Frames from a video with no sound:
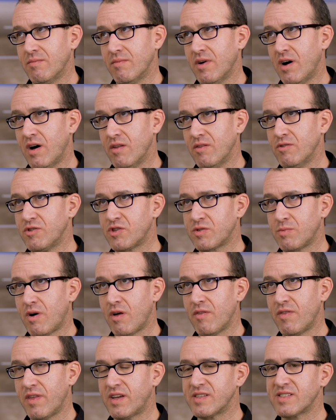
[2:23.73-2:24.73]
all those
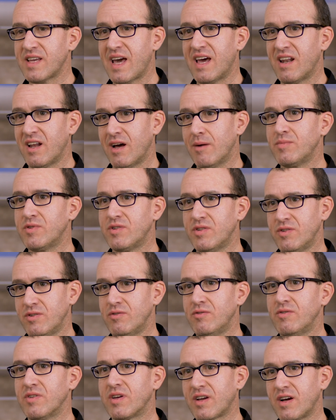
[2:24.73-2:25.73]
small things add up
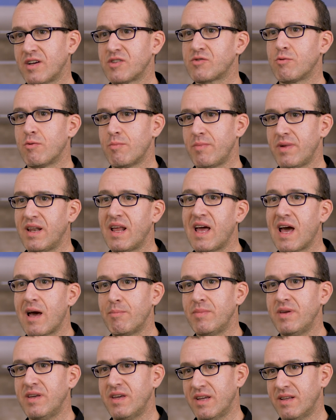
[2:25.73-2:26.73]
to the customer being
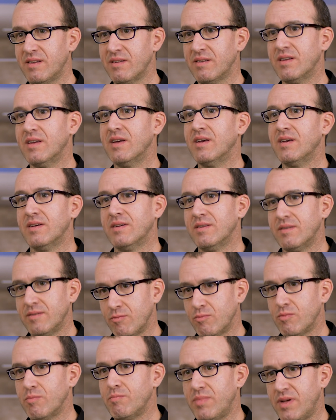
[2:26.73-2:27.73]
happy and
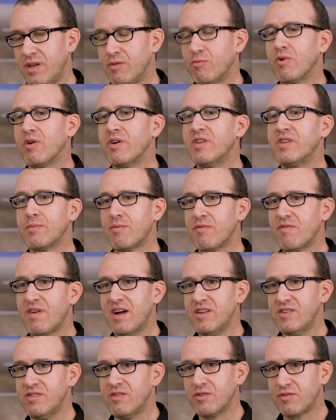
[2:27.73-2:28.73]
being willing to
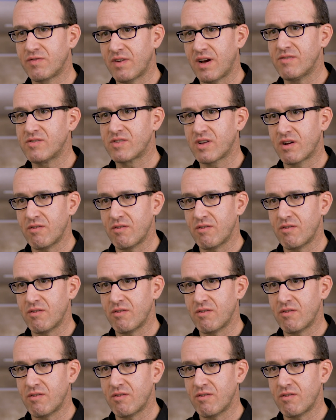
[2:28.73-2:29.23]
provide you those 5-star